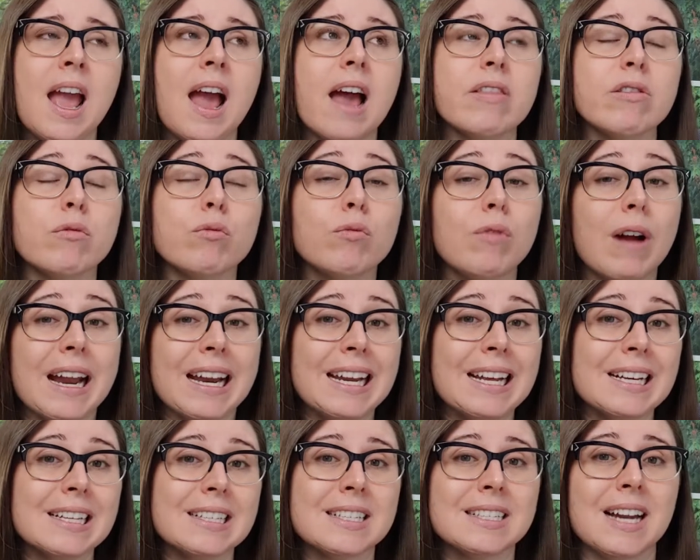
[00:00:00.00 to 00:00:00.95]
And the
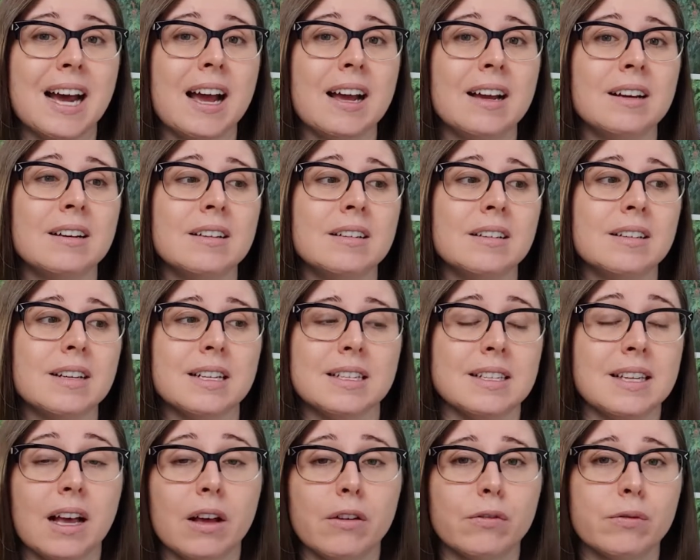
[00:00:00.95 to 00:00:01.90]
writing it style
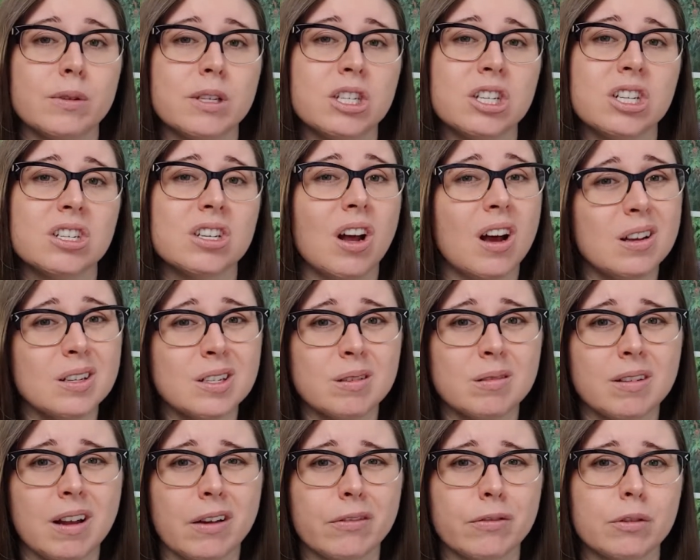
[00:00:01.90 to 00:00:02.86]
itself was just
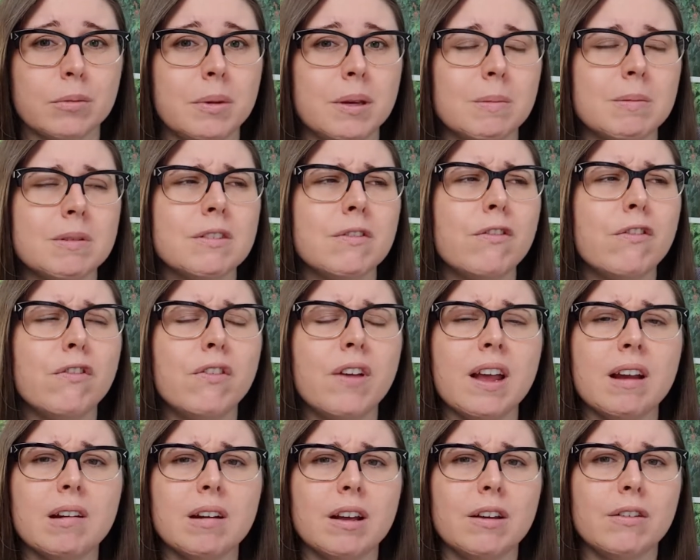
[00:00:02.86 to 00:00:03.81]
also not for me. It was
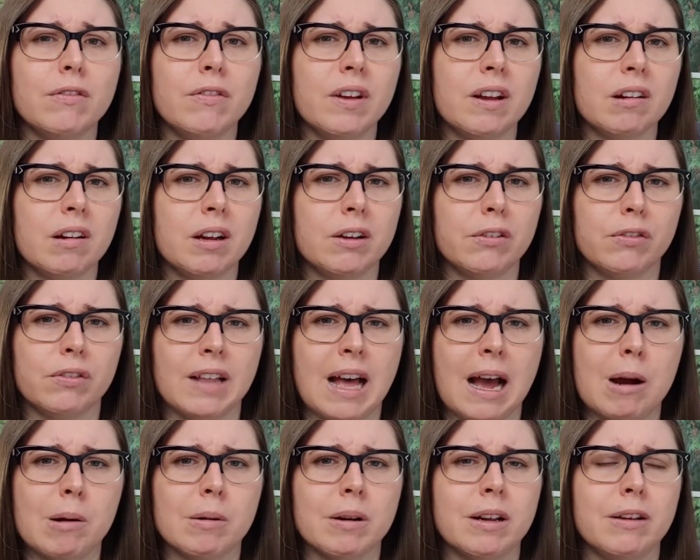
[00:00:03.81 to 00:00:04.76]
very, very
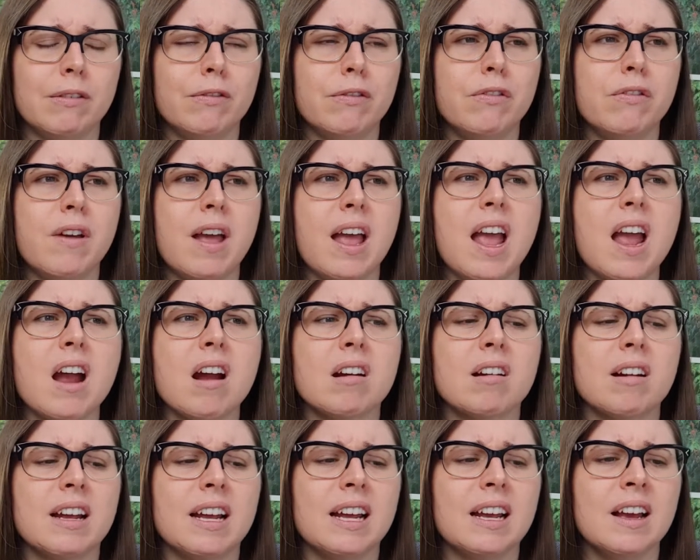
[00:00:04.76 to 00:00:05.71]
flowery,
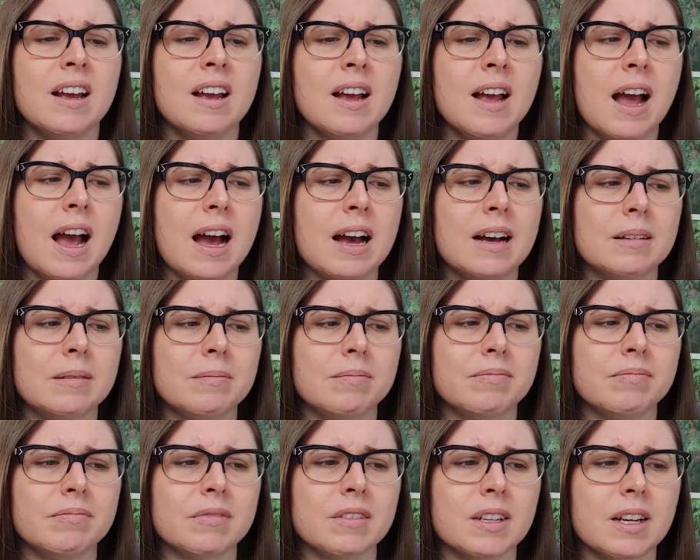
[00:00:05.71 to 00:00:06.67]
very
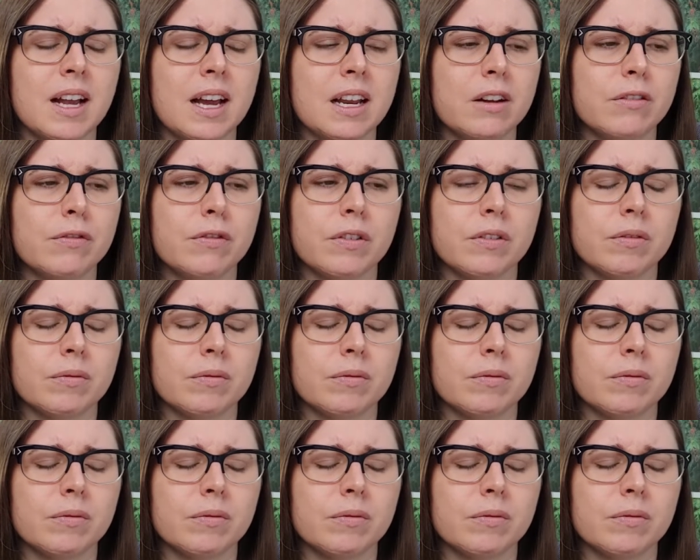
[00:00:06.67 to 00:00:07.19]
um, kind of